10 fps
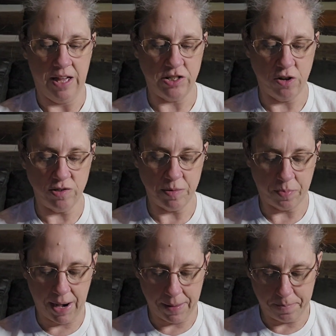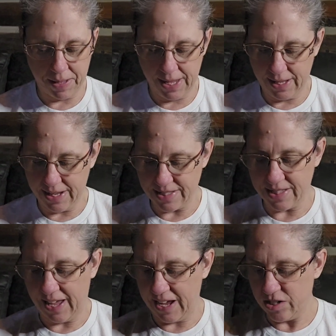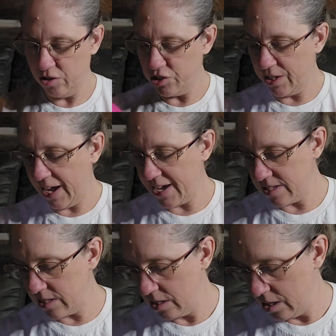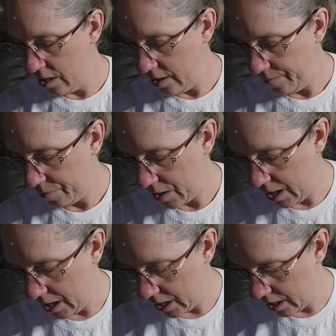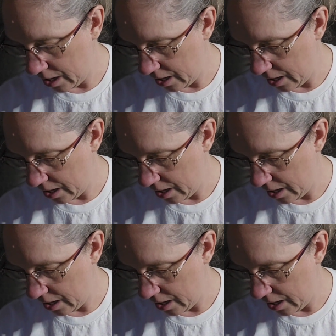I chose the bright pink because, like I told you guys in